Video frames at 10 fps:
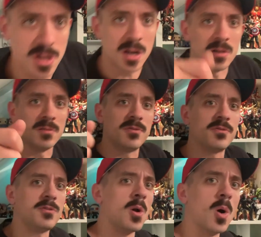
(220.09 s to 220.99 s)
of,
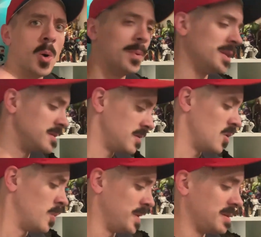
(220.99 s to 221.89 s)
you know, open,
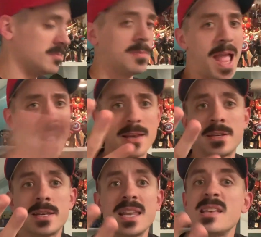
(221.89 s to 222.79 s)

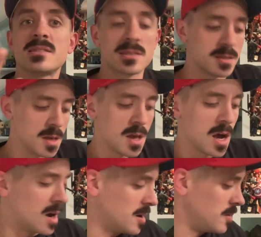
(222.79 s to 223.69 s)
open-handedness.
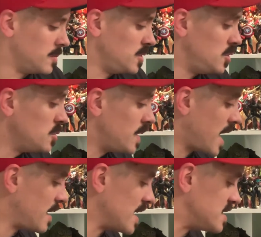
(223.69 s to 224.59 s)
Um, you
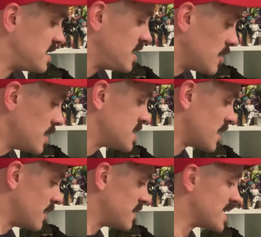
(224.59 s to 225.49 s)
get a series
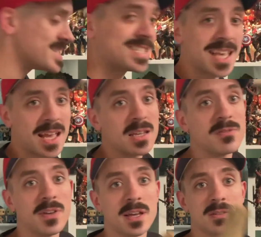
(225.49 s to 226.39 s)
of sand
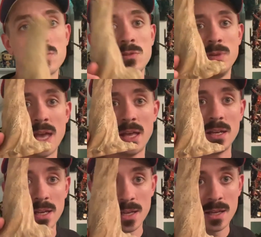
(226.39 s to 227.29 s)
effects. So you get
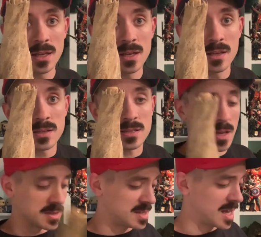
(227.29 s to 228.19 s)

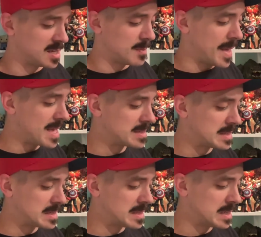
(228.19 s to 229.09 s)
a sand
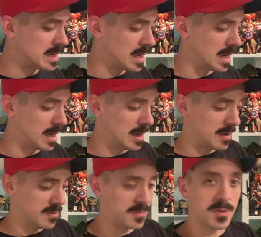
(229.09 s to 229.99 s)
base
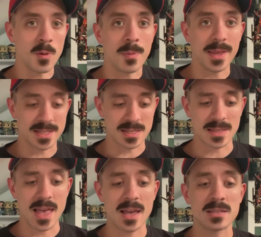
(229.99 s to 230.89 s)
uh, to replace his
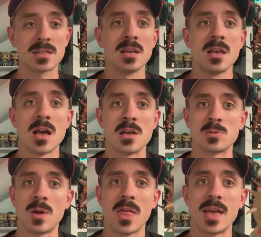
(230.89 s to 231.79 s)
legs, as
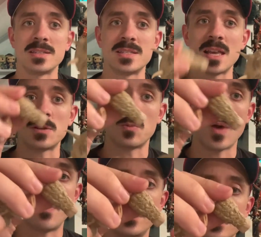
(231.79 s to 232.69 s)
well as sand
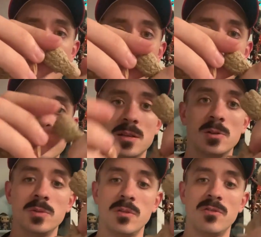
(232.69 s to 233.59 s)
weapons for hands,
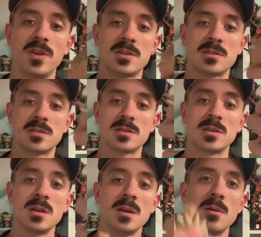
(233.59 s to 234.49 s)
including fists,
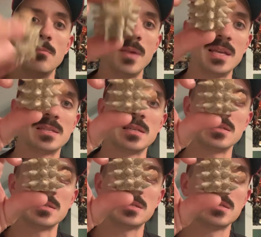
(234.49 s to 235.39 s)

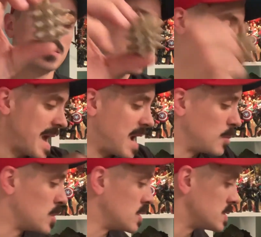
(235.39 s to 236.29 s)
maces,
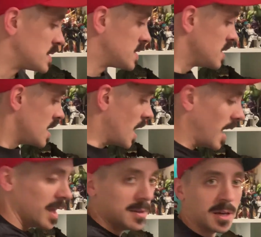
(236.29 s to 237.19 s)
hammers,
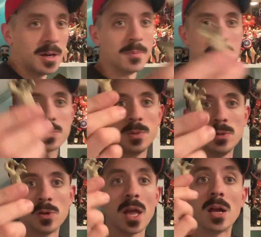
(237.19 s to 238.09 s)
and um, a
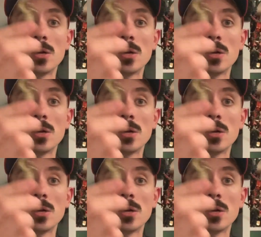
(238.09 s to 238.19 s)
sweet-looking